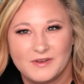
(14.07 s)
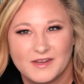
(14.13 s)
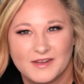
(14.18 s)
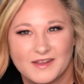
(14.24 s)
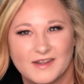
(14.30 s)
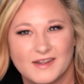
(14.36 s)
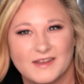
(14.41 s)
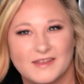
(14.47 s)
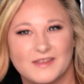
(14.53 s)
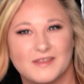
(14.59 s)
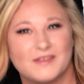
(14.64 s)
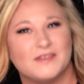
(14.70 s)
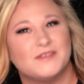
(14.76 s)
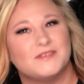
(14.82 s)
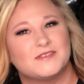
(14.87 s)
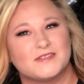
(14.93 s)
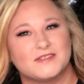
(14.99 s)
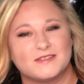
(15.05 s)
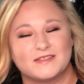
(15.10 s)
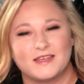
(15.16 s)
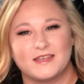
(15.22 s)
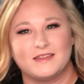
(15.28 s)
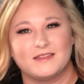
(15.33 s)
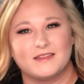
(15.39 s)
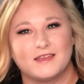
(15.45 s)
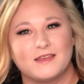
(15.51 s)
I gotta get used to
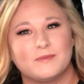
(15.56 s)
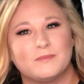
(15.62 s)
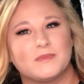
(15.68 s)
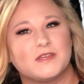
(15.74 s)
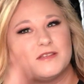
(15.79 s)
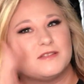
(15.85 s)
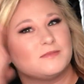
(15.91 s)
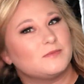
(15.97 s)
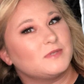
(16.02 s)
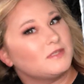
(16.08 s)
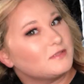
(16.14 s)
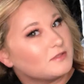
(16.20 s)
saying that because when I